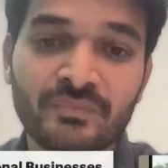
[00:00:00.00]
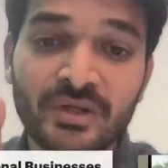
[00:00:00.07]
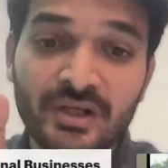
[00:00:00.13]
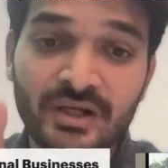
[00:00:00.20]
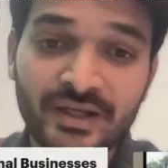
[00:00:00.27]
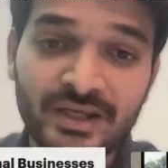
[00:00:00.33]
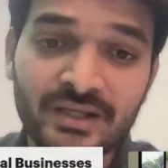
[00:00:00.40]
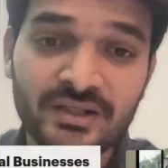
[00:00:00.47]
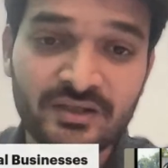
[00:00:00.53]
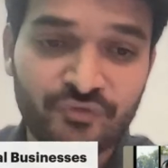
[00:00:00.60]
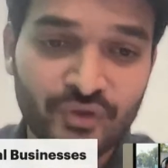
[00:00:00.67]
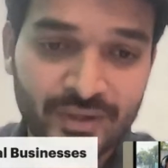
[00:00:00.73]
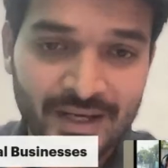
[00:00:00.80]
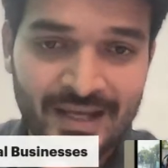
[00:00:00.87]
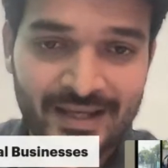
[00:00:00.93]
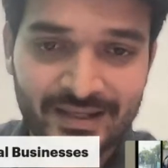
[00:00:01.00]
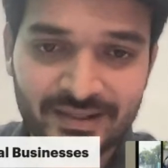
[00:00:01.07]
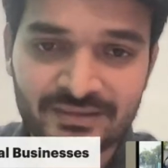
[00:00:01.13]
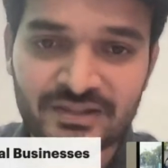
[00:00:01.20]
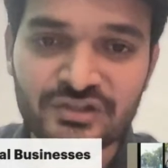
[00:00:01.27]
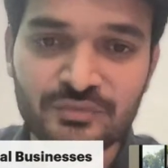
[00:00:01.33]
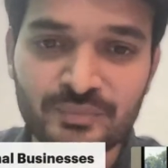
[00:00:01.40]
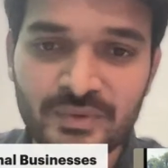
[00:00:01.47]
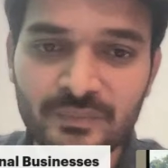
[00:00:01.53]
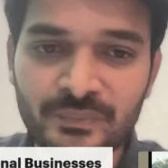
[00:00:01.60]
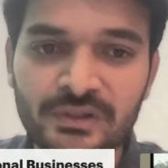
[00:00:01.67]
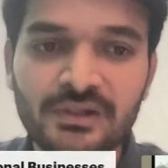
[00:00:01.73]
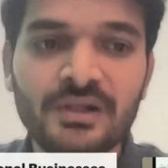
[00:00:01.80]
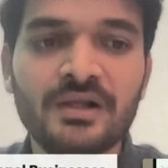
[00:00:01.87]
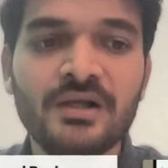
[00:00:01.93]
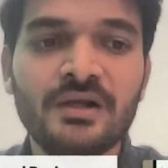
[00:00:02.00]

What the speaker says: But again, if you are hiring these people,